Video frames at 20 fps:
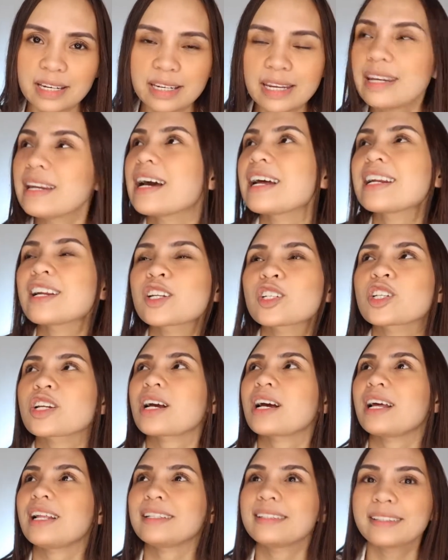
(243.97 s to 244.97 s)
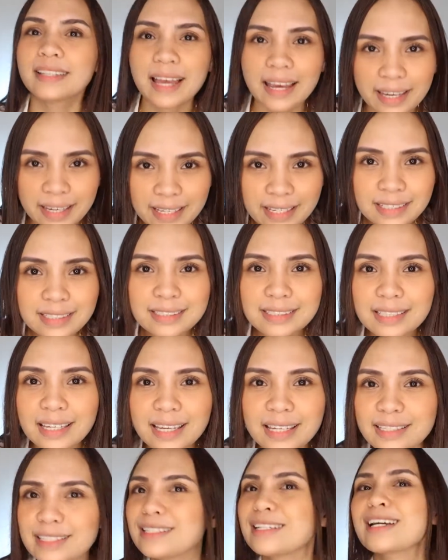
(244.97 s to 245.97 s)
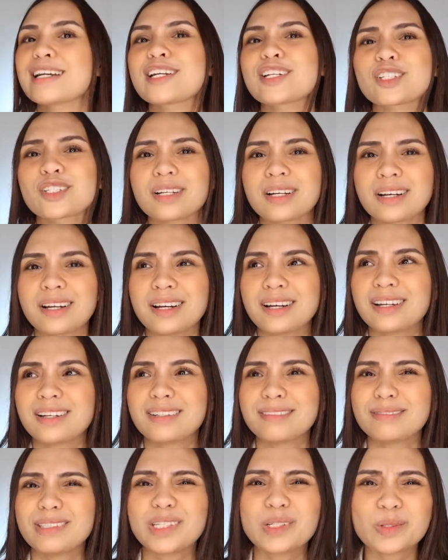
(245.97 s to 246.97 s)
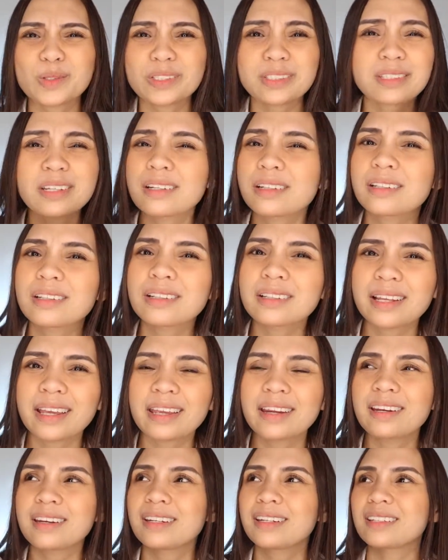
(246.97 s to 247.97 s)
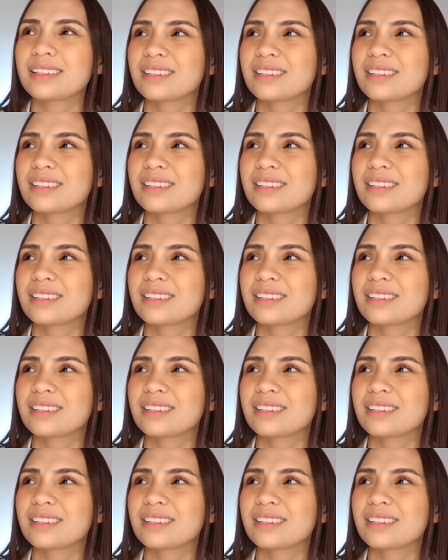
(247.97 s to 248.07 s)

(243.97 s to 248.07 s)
In anashaka light and in anashaka, you know, subtle and